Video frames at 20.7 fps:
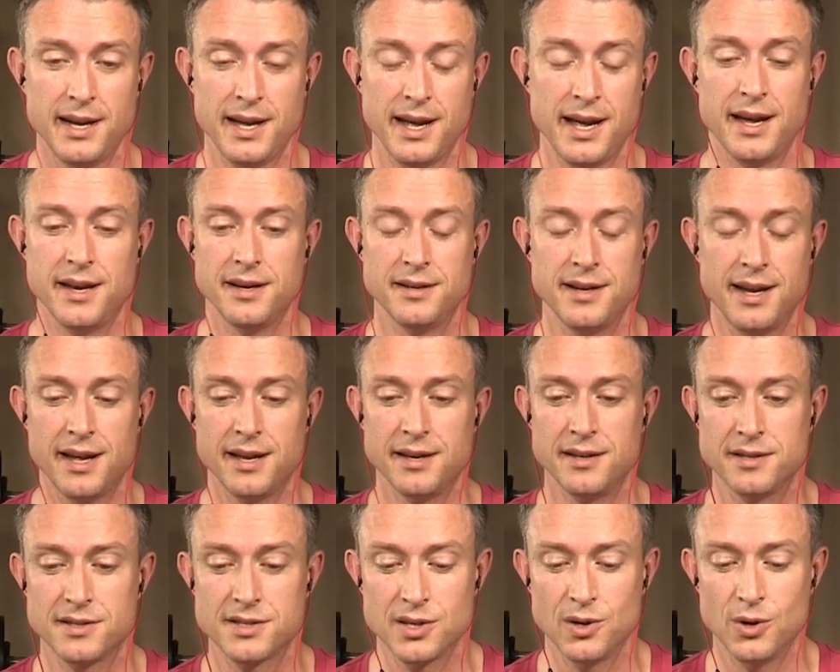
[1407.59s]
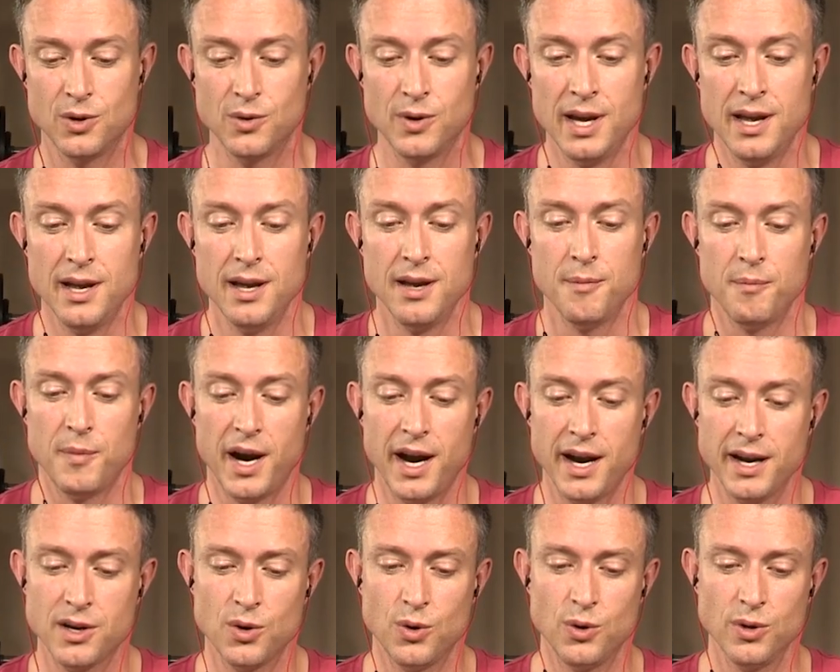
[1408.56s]
And so
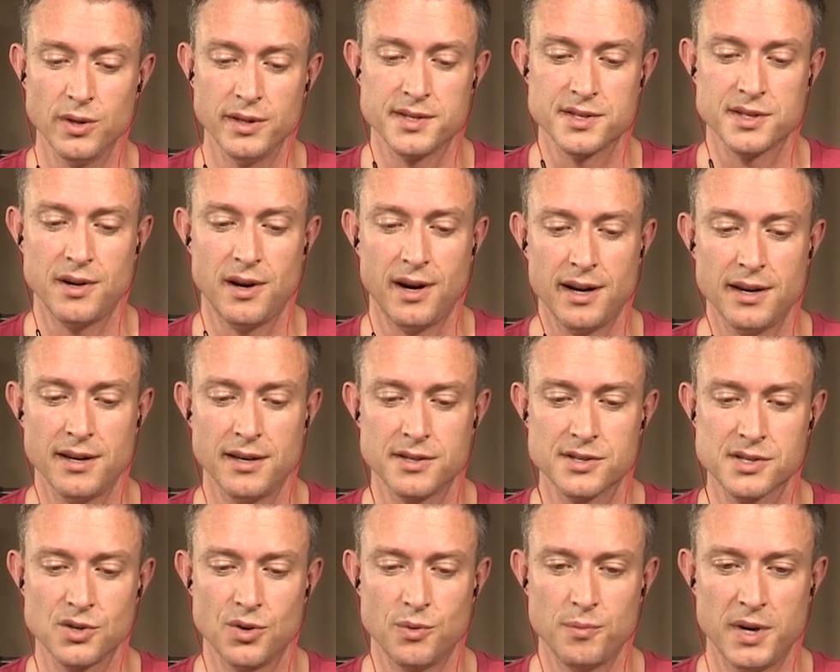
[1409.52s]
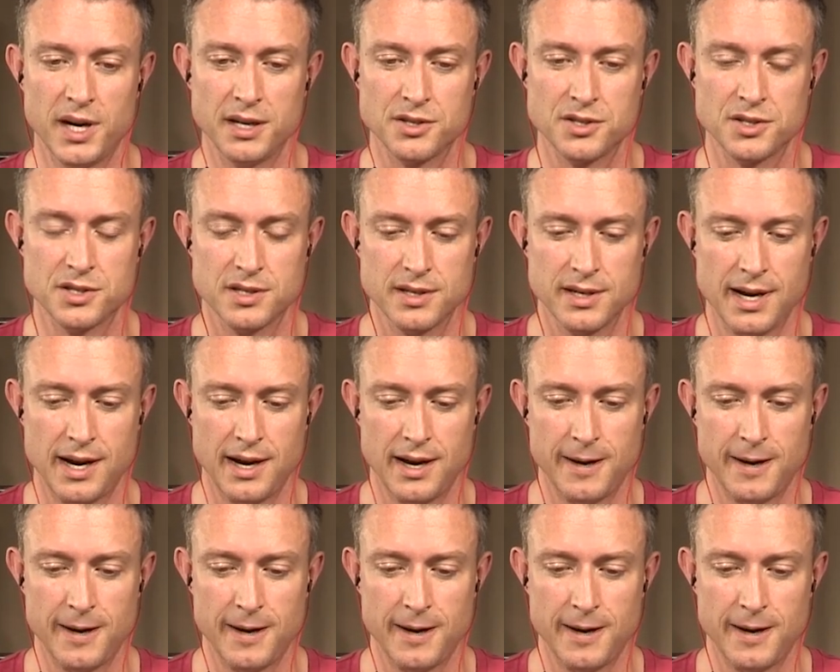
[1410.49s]
my goal is not so much